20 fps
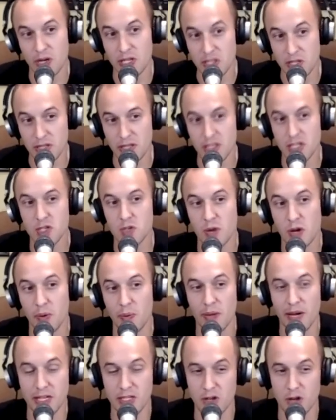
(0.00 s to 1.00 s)
this is when I
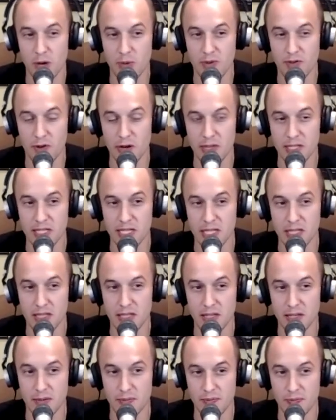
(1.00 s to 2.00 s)
went back to Harbor Freight to get
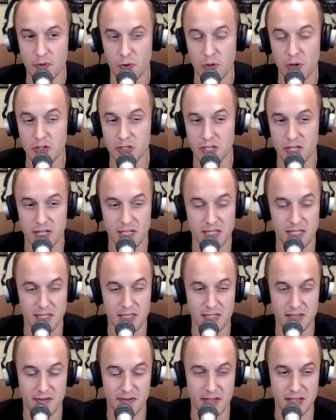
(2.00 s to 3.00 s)
the wheel chucks and
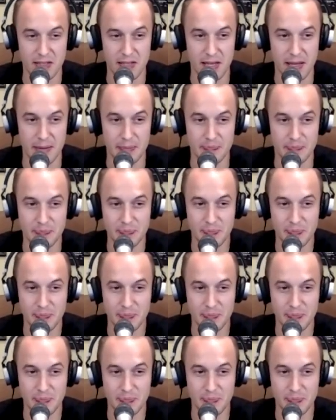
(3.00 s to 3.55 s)
stuff like that.